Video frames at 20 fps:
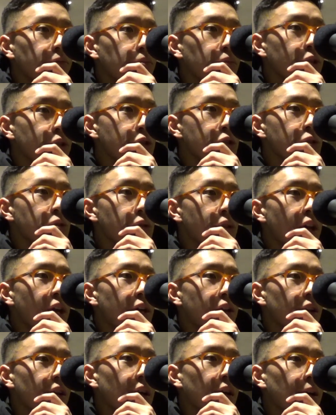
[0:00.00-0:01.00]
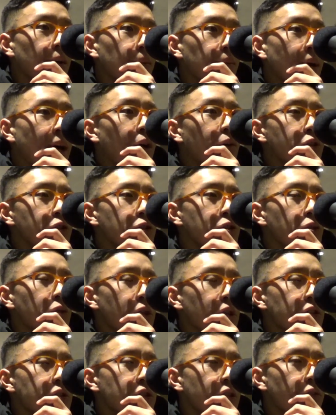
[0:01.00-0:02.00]
pursue that, how would you do
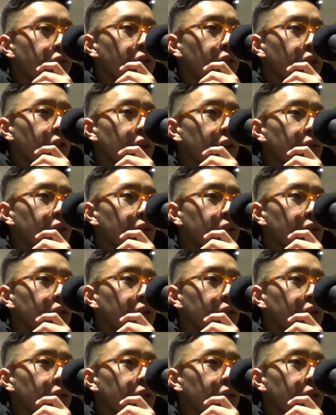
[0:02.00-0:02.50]
things differently?